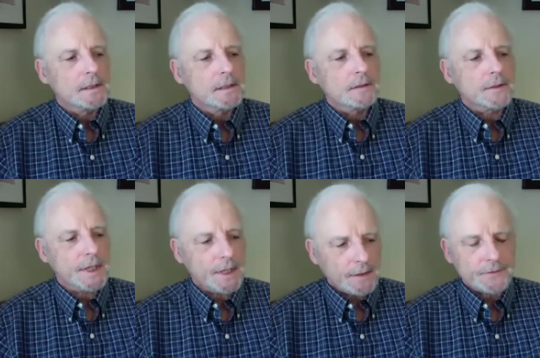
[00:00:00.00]
We
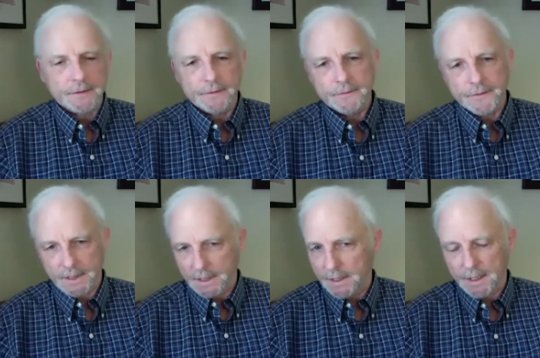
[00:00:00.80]
have to
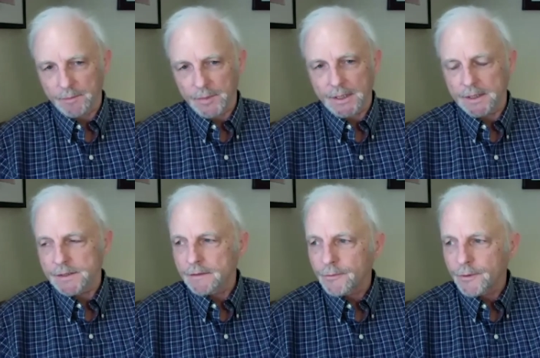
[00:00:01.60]
find that,
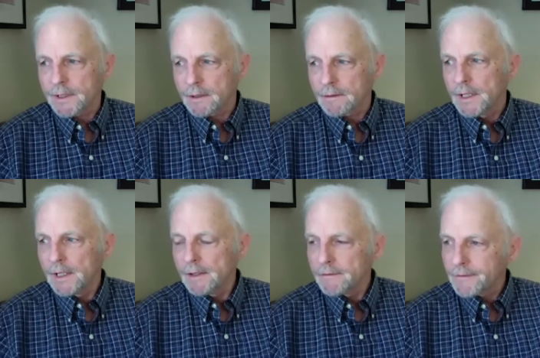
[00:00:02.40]
because if we don't
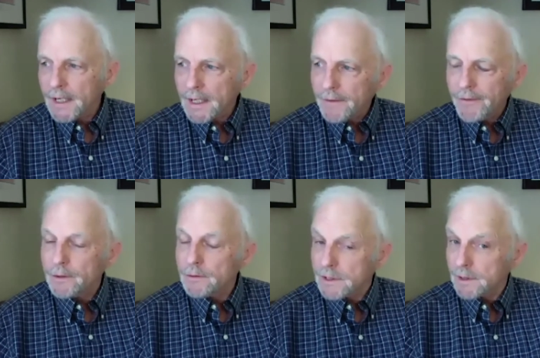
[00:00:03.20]
find
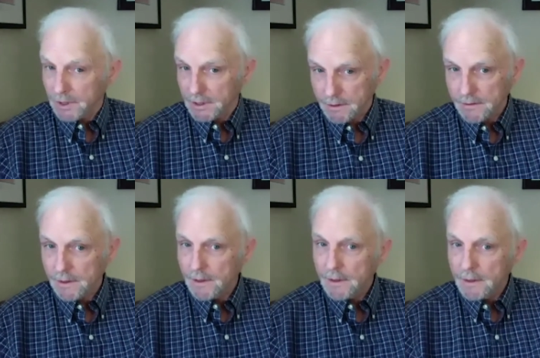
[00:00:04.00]
those
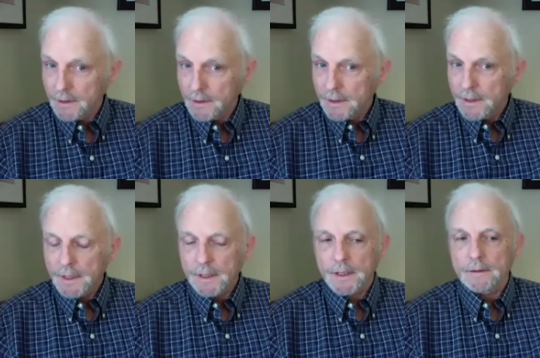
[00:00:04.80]
images,
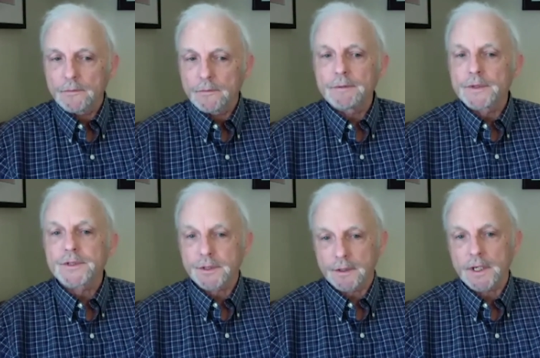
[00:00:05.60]
we will
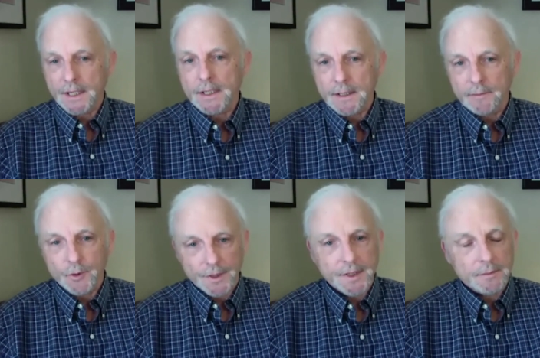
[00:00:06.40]
certainly end
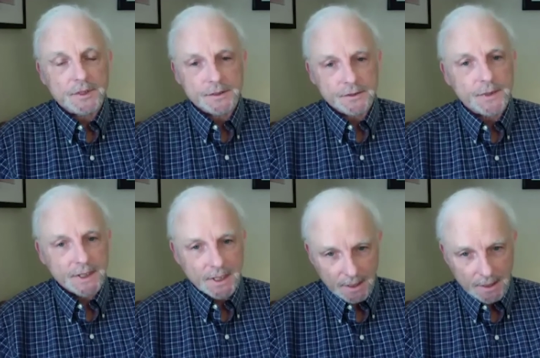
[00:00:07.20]
up with the images we
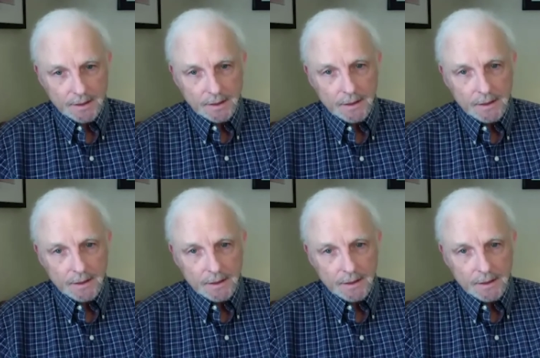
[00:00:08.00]
can